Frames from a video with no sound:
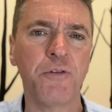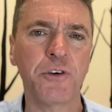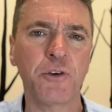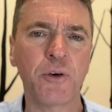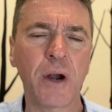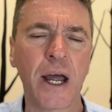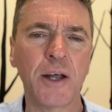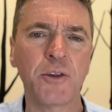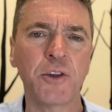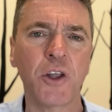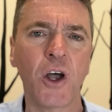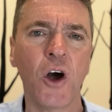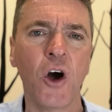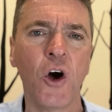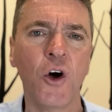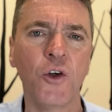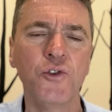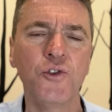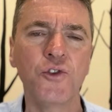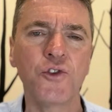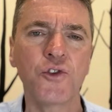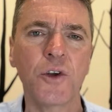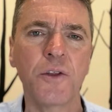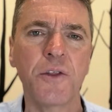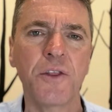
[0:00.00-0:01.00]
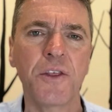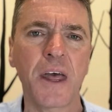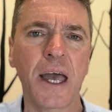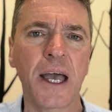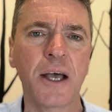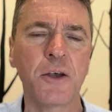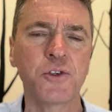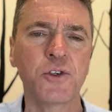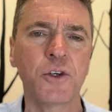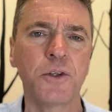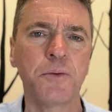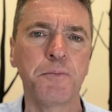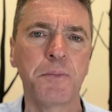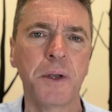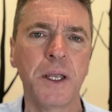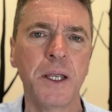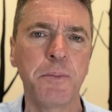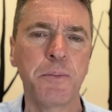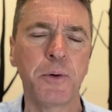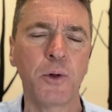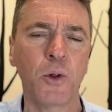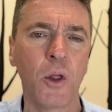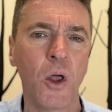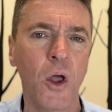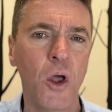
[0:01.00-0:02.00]
around 100,000
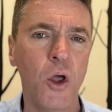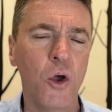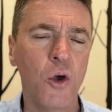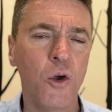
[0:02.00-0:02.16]
people